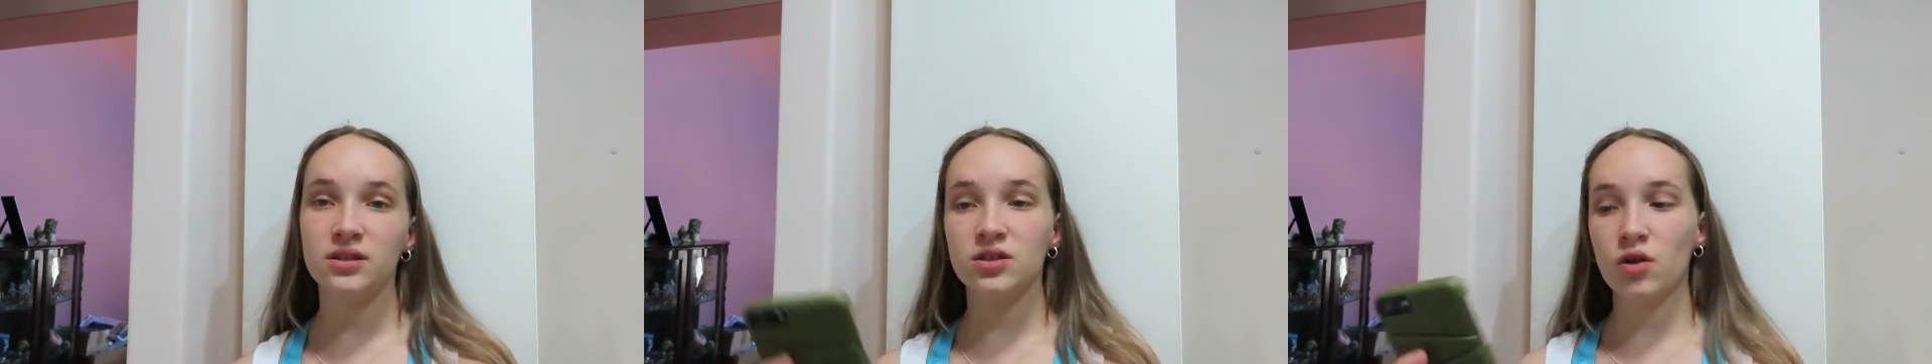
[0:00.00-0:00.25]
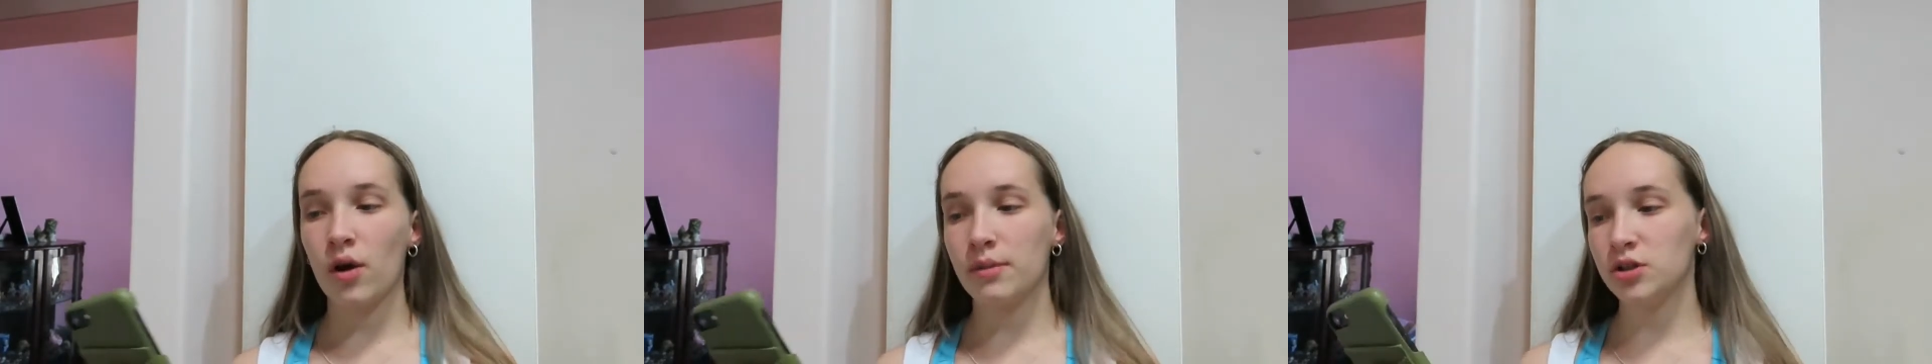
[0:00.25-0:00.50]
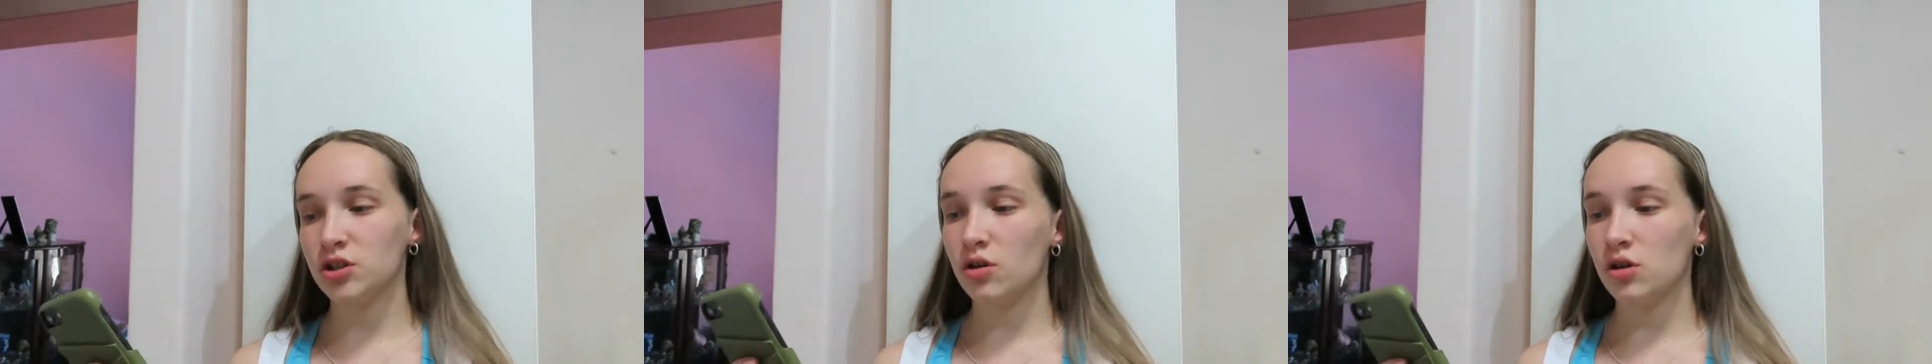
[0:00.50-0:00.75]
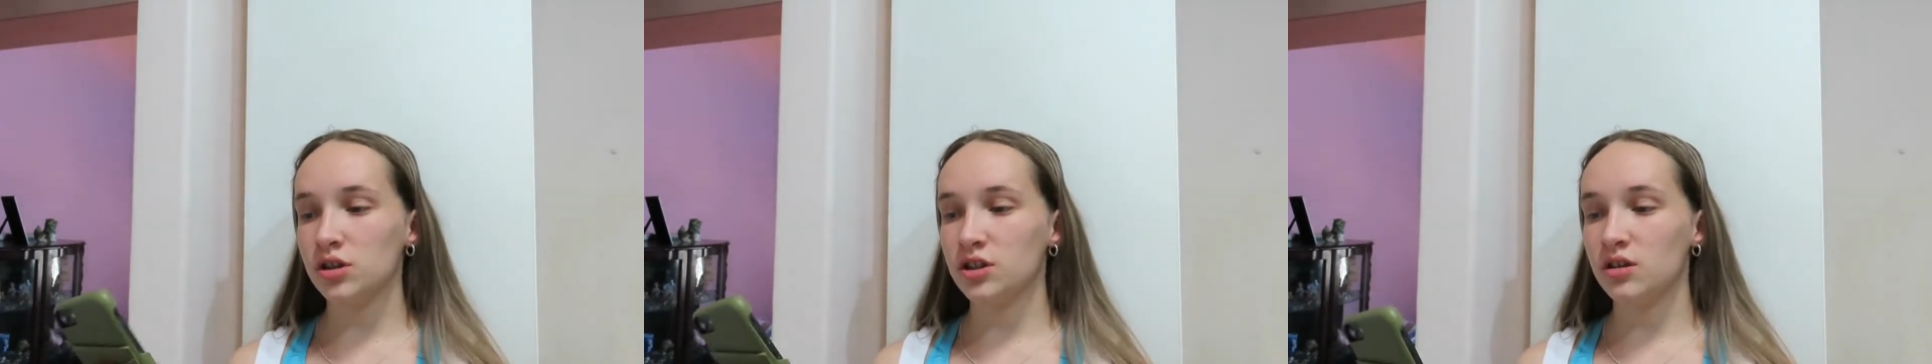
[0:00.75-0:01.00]
So I'm just
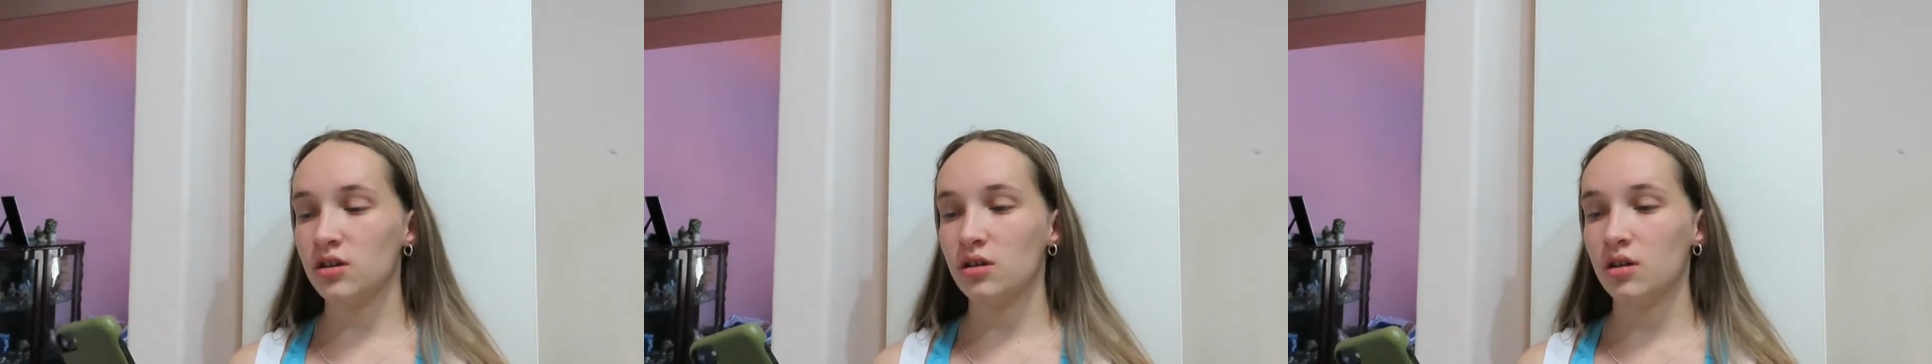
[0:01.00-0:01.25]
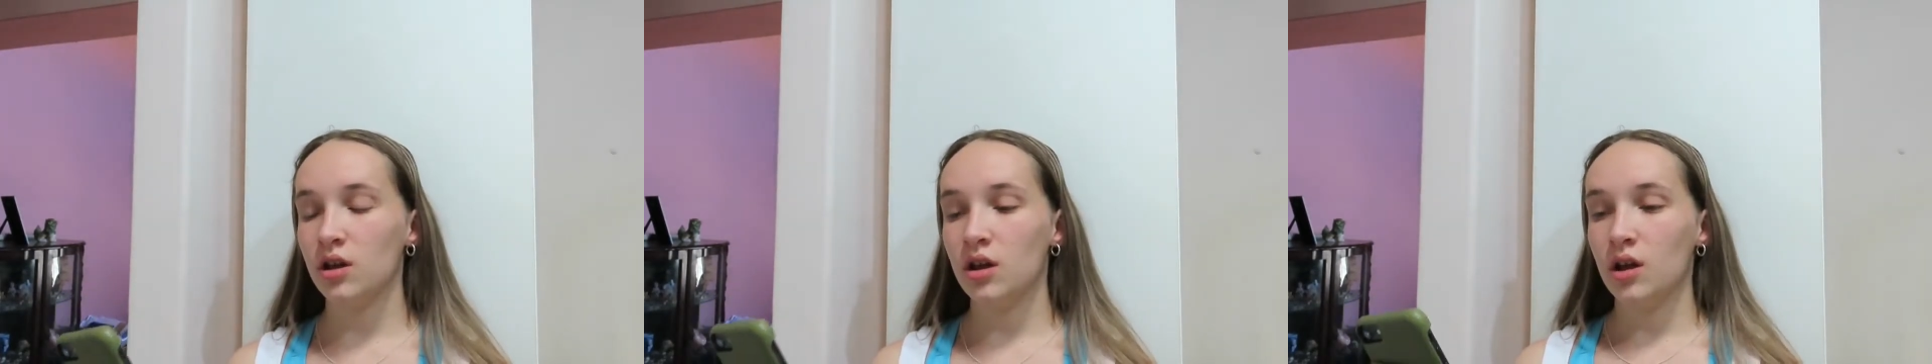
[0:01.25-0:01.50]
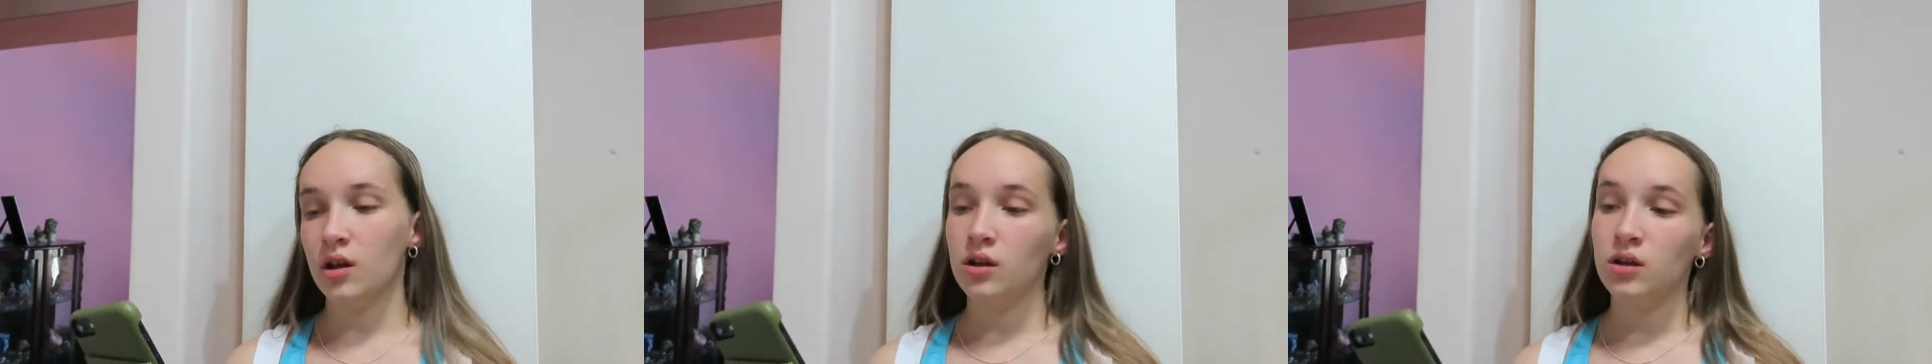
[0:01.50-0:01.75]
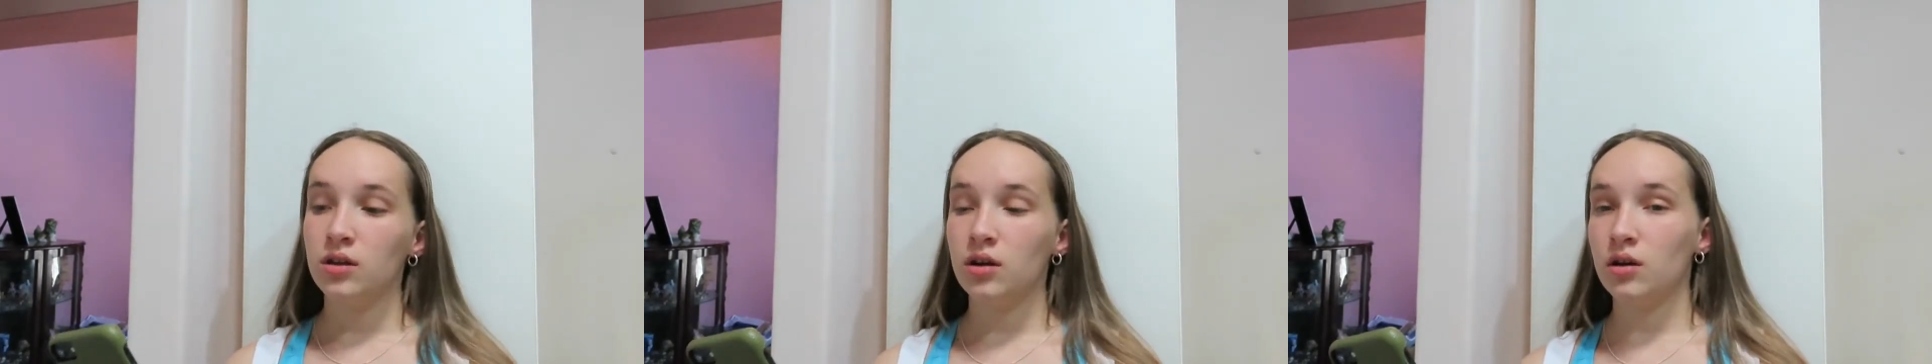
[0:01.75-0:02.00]
going to answer
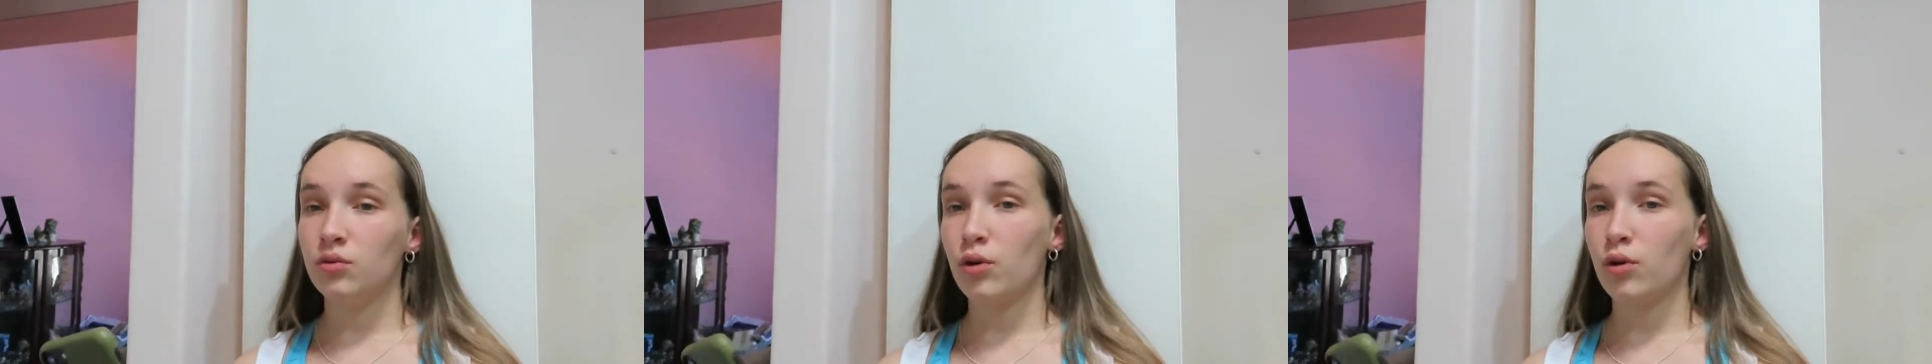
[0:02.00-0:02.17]
the